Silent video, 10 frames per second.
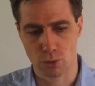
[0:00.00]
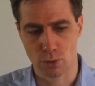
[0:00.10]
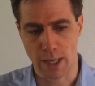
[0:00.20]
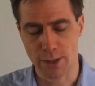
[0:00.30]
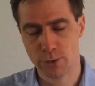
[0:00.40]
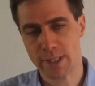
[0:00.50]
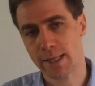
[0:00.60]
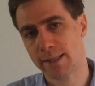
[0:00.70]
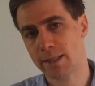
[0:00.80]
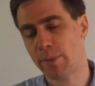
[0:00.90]
And you see
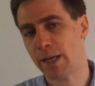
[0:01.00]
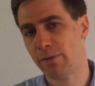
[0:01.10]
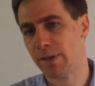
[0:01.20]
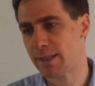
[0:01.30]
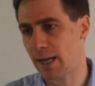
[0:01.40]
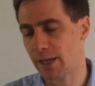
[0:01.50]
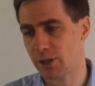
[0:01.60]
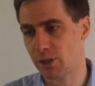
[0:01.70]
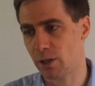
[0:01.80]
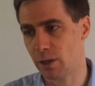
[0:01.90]
that these benefits are
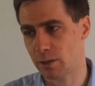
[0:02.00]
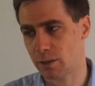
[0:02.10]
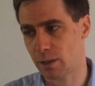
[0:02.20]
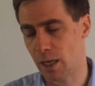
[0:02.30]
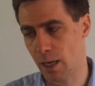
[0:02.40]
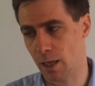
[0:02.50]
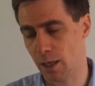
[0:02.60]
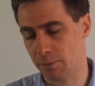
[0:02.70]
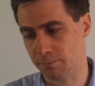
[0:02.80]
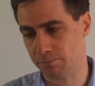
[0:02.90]
not
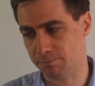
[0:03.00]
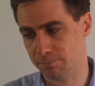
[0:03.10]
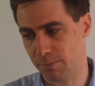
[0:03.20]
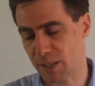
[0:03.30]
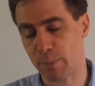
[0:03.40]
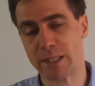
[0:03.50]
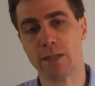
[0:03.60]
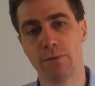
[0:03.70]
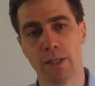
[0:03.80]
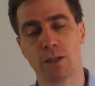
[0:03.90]

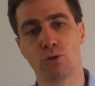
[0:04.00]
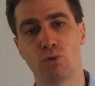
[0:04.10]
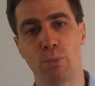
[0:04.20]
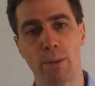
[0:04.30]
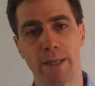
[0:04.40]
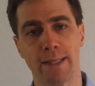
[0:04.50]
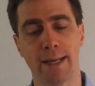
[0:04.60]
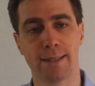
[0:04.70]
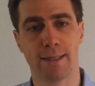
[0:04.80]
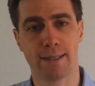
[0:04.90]
specific public
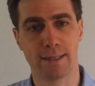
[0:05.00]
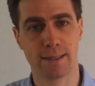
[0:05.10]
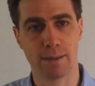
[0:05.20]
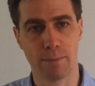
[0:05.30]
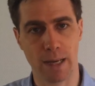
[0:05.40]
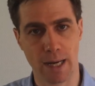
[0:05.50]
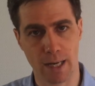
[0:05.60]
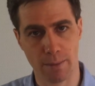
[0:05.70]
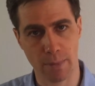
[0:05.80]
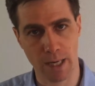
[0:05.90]
data sets.
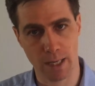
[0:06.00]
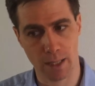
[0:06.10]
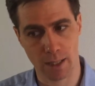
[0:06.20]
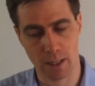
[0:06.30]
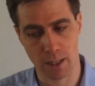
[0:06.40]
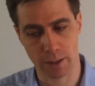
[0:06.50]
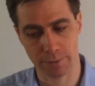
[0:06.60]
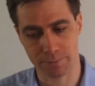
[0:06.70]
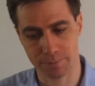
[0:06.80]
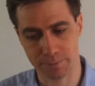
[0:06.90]
My
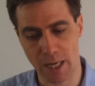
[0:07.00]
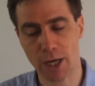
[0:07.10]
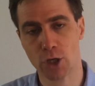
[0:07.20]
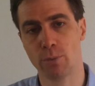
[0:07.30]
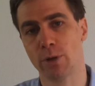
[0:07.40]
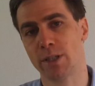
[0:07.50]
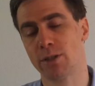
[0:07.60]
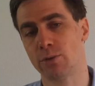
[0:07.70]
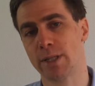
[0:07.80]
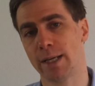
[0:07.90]
argument is
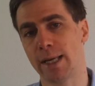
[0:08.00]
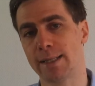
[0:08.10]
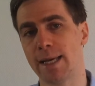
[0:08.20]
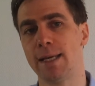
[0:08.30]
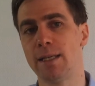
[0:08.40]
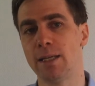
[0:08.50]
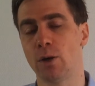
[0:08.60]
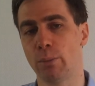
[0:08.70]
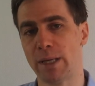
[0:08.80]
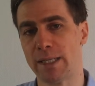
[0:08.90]
to say that any
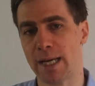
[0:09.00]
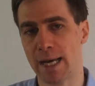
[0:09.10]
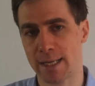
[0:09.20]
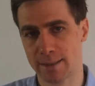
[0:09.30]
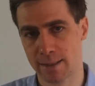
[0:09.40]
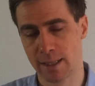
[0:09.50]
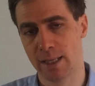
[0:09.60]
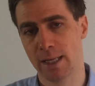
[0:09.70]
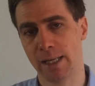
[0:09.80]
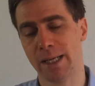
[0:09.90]
company has
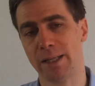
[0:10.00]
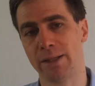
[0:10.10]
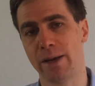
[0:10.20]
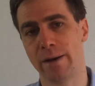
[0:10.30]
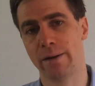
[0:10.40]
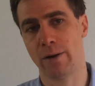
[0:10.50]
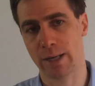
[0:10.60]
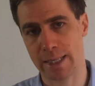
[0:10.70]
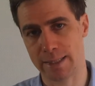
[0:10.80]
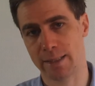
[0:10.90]
in their
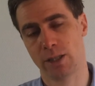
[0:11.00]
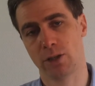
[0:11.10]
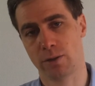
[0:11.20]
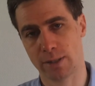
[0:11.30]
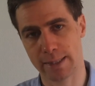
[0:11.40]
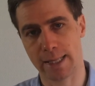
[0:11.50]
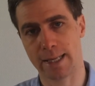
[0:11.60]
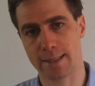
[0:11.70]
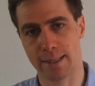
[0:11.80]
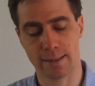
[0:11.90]
organizations
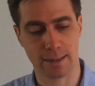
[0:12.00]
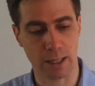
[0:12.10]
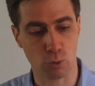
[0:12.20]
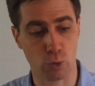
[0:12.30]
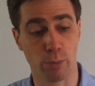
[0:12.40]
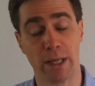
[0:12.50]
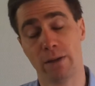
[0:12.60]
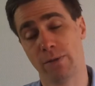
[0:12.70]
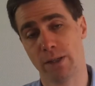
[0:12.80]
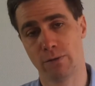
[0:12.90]
data sets that would
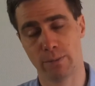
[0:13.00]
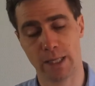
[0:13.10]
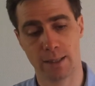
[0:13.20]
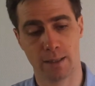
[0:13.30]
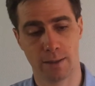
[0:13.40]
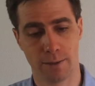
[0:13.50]
benefit from that.